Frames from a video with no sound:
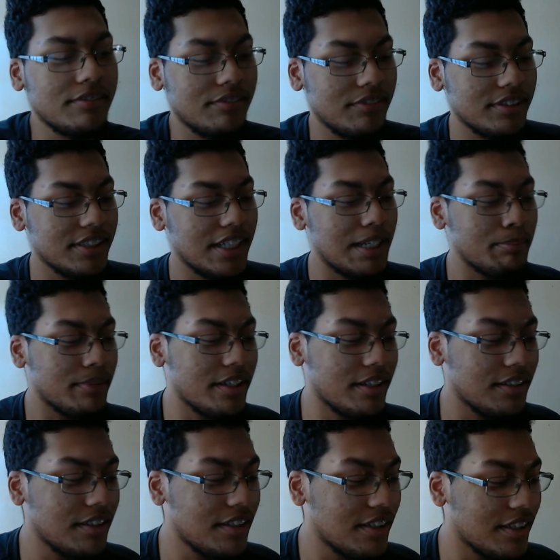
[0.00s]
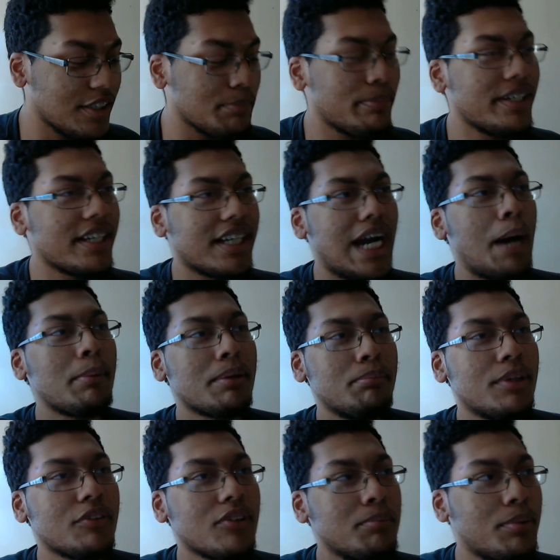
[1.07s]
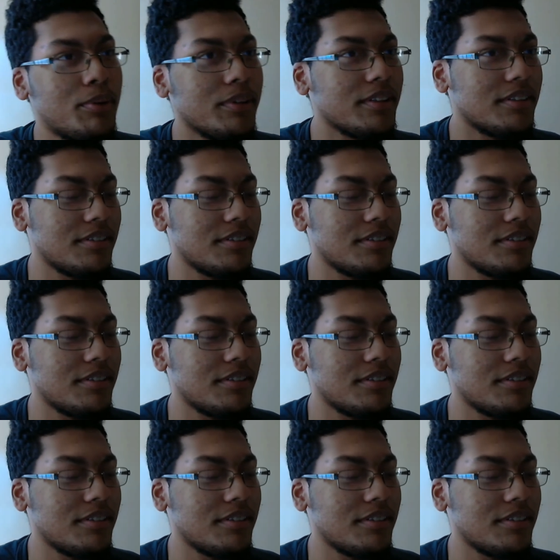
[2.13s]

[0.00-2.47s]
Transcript: Same thing. It's been the comic book report.